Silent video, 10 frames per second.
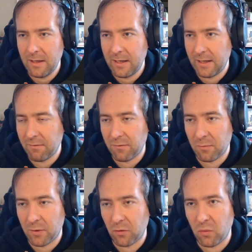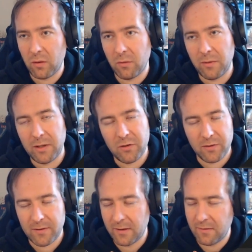And then for part 1, we
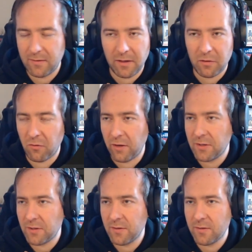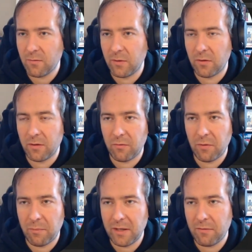just did 10 iterations with a
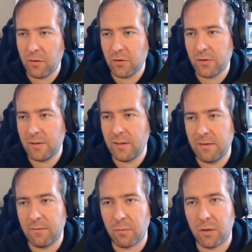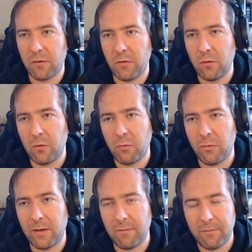repeat function. For part 2,
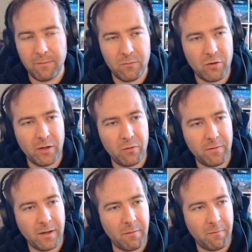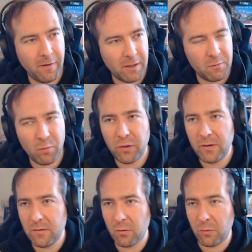we tried to find a fixed
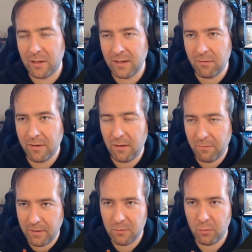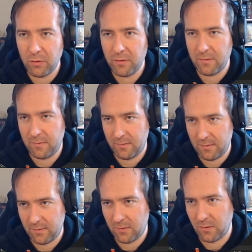point, or we did find a fixed point.
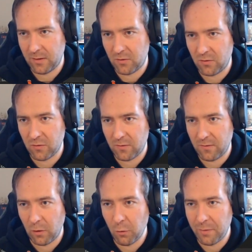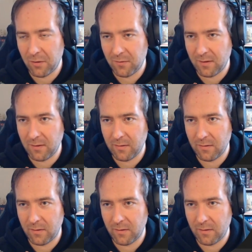So that's just looping until